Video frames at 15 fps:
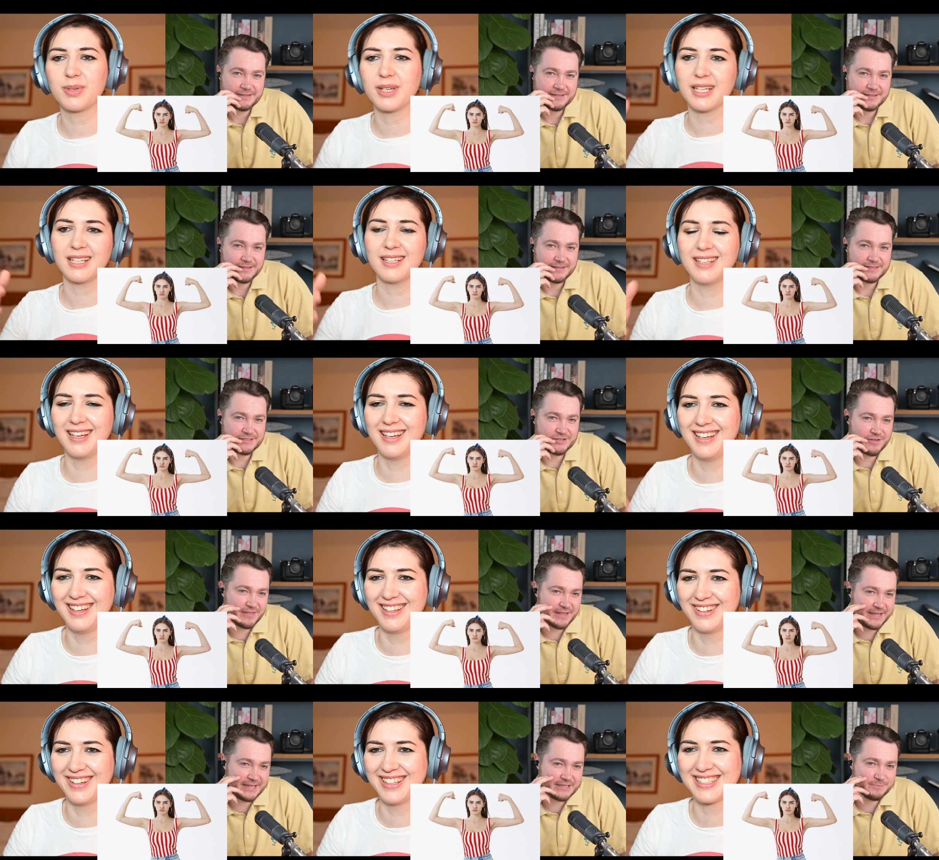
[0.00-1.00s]
Speaker 1: but
Speaker 2: so
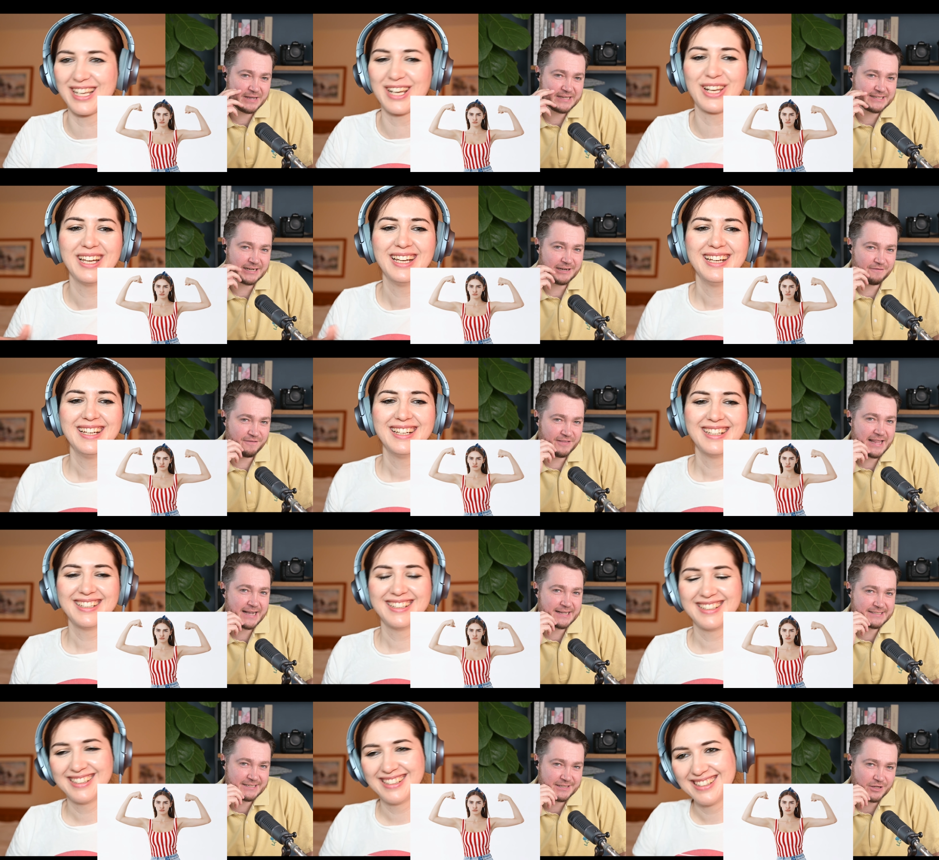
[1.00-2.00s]
you think he's basically
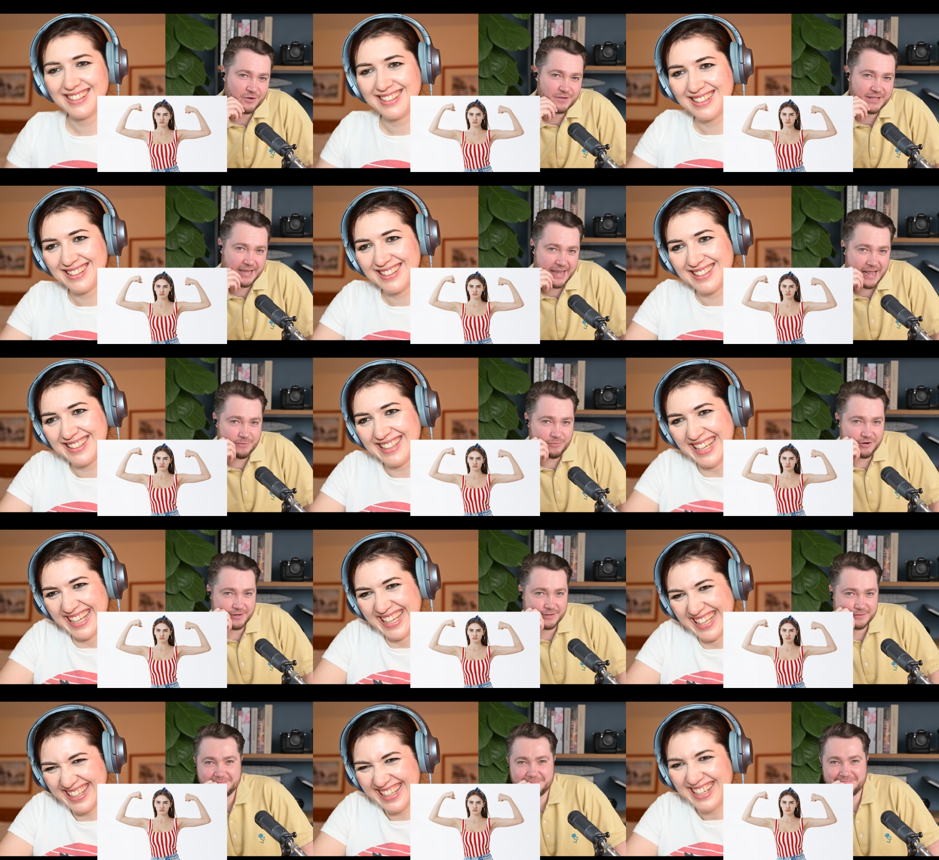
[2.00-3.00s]
flexing on the
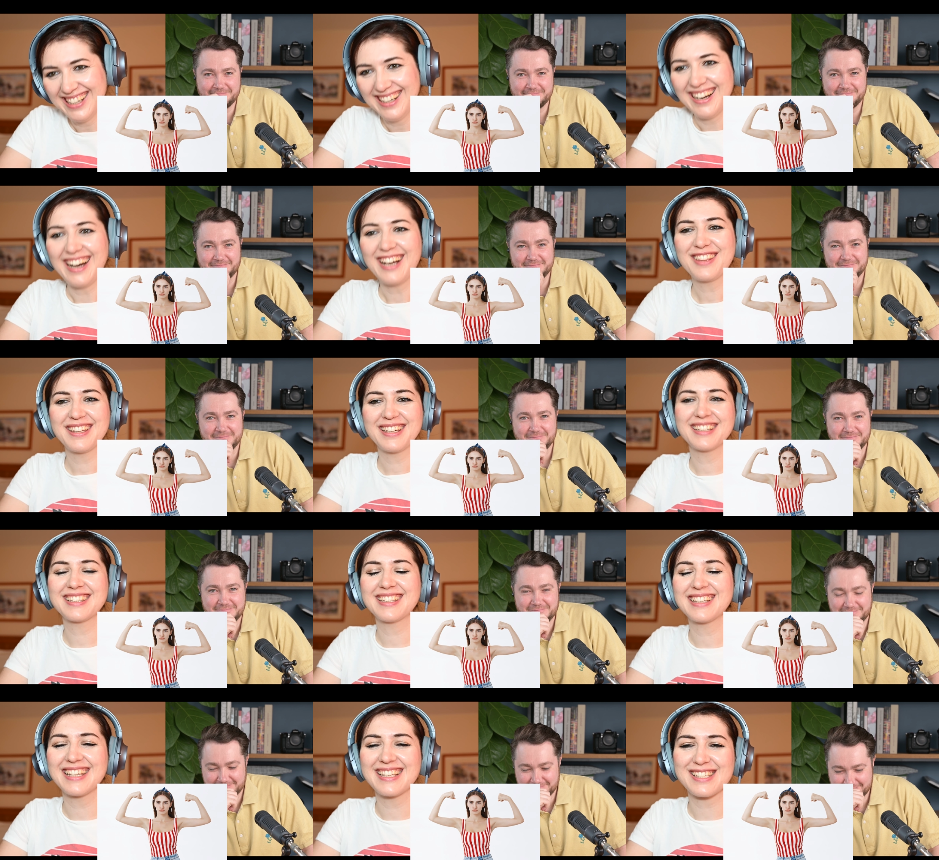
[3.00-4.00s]
camera
Speaker 1: i think
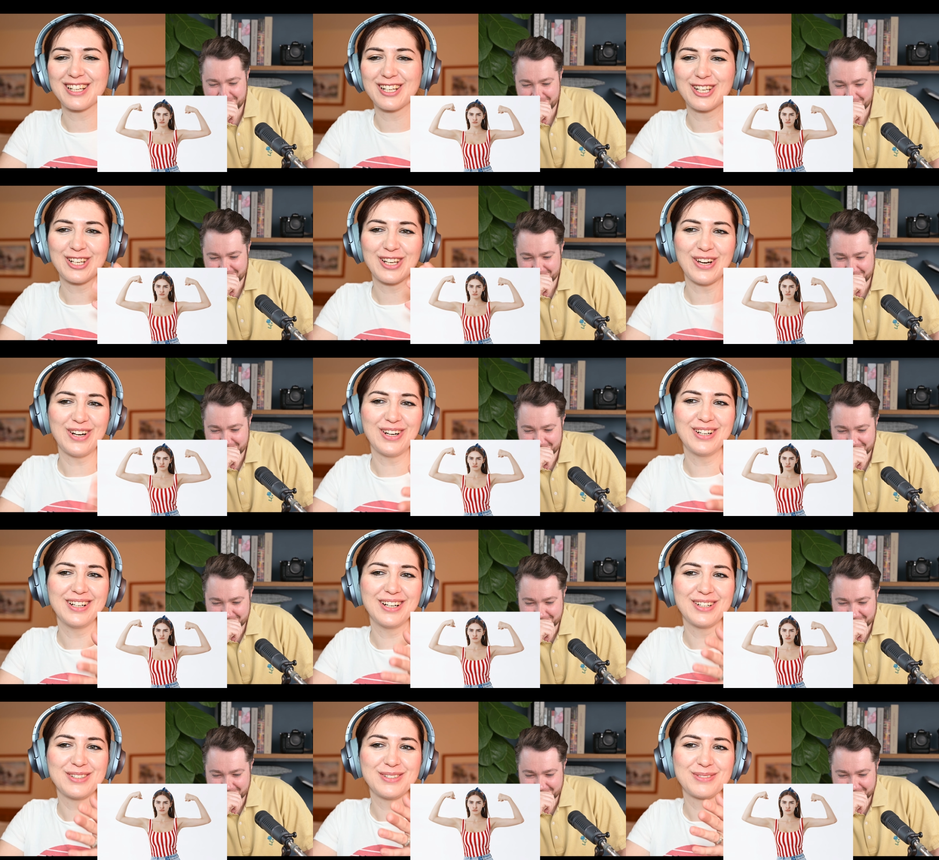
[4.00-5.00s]
that there's a lot
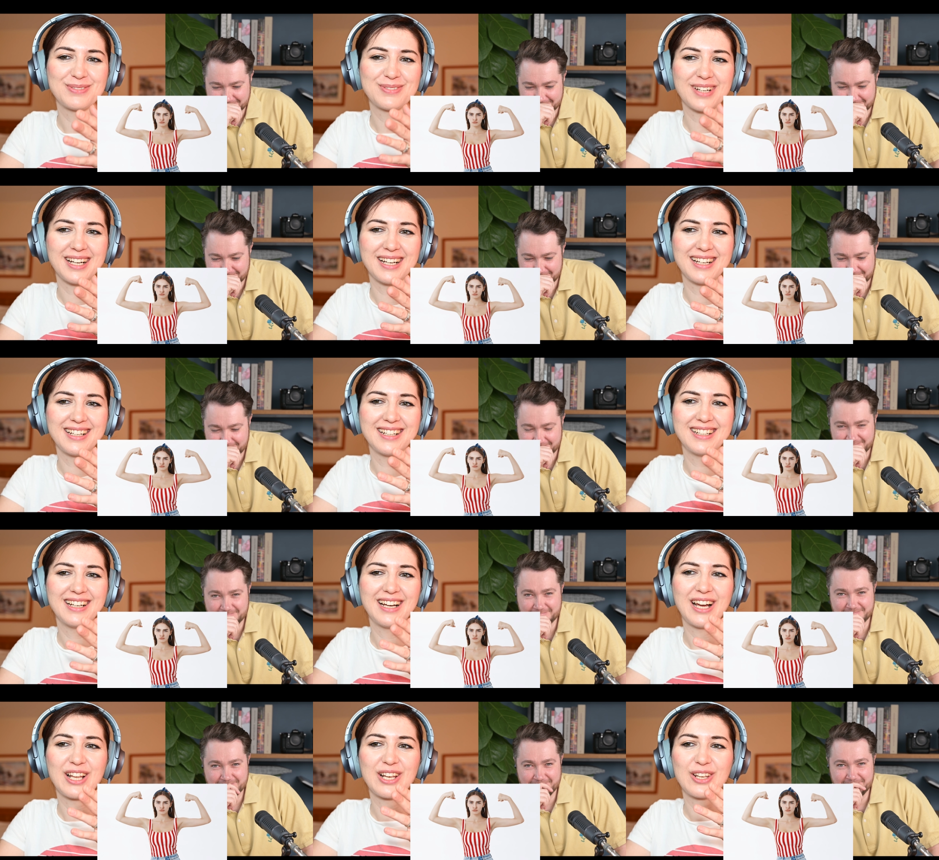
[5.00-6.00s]
of uh,
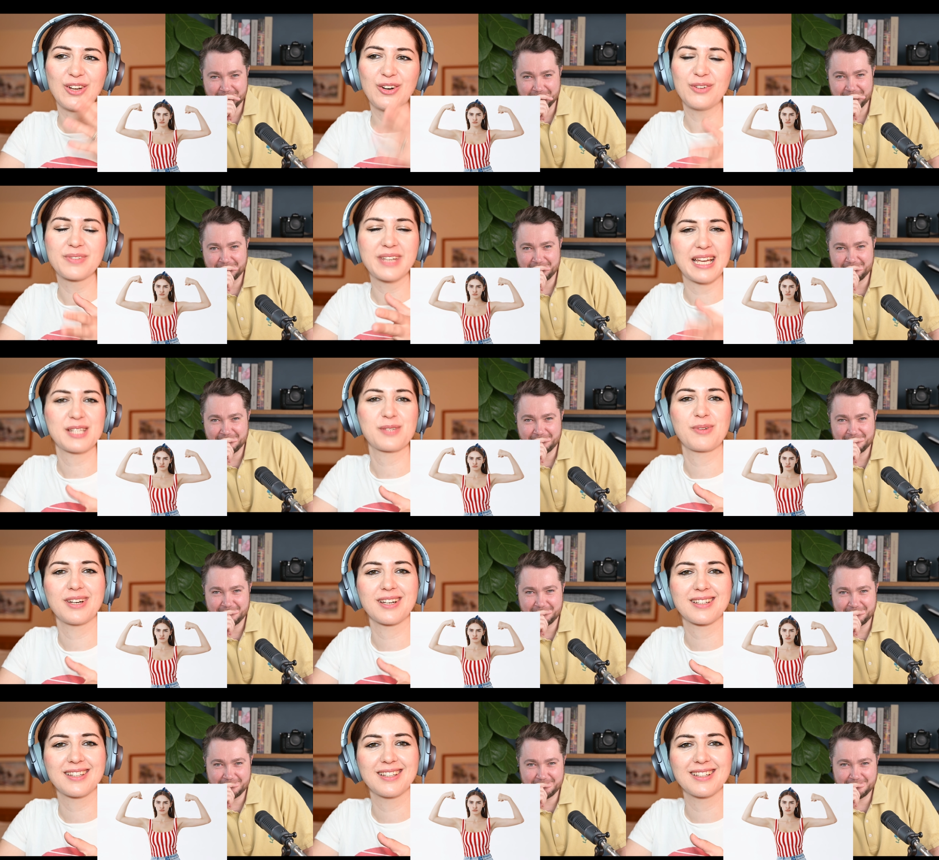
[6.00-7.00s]
a lot of
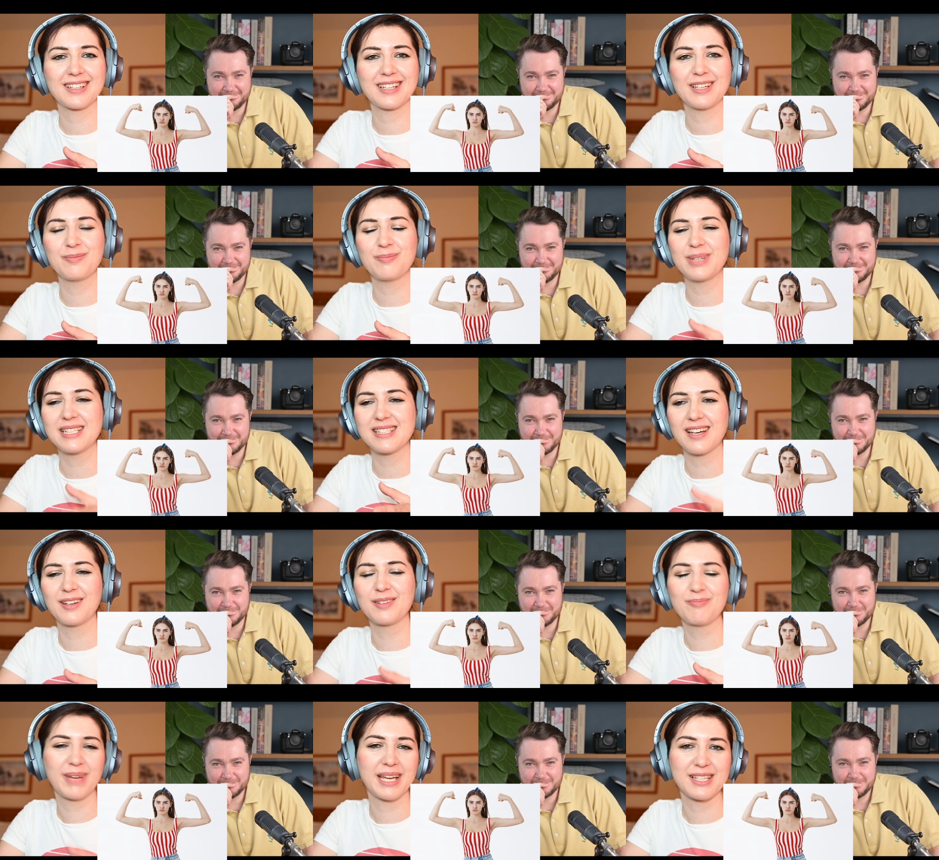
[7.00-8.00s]
guesswork that can be
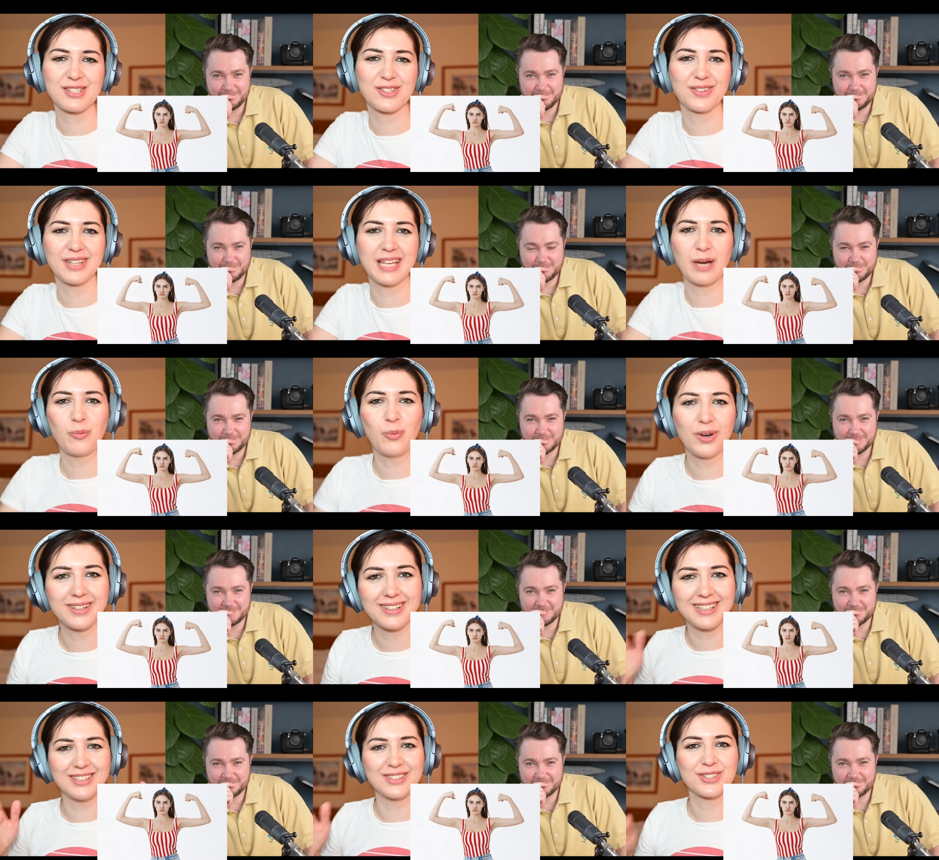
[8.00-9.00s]
done based on that
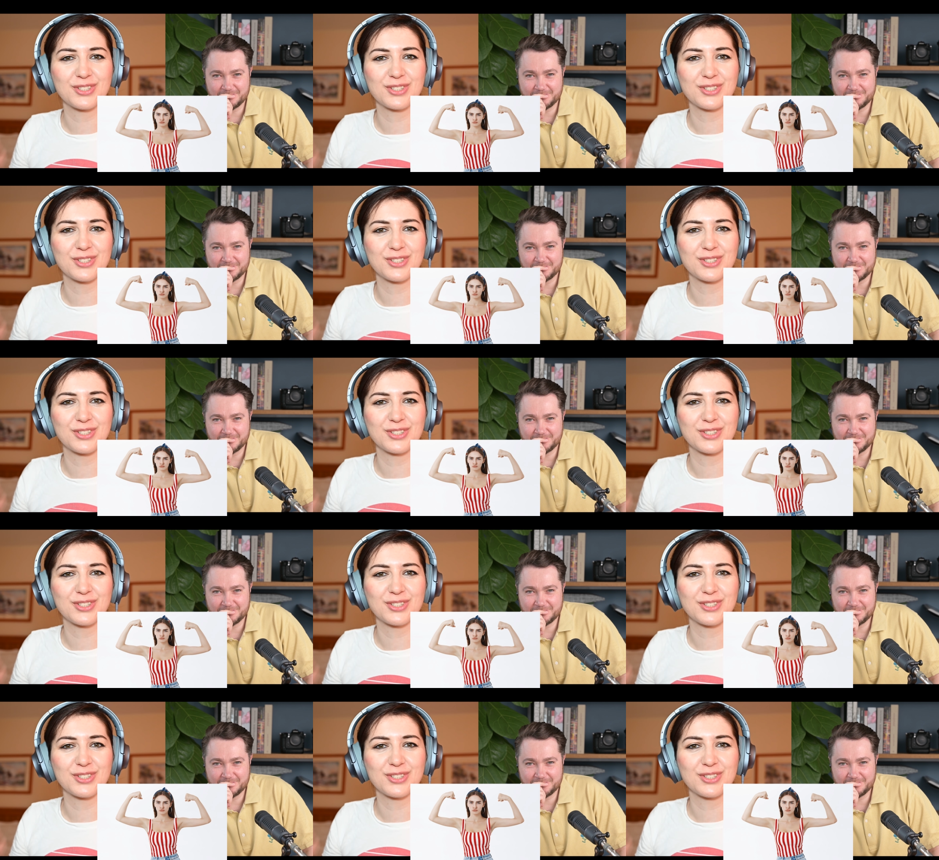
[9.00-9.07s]
one little